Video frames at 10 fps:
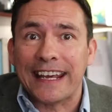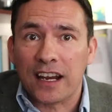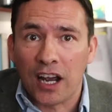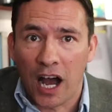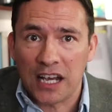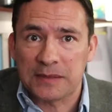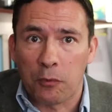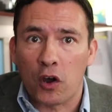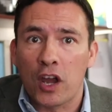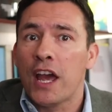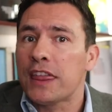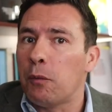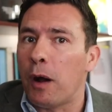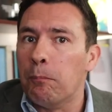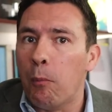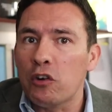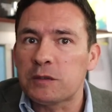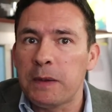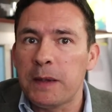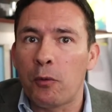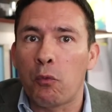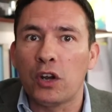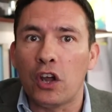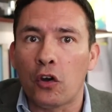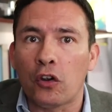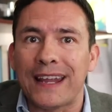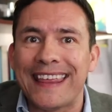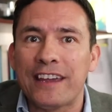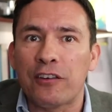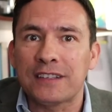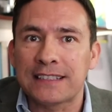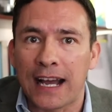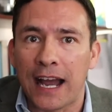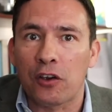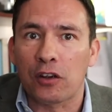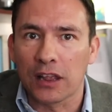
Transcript: it costs more than what most people would earn in their entire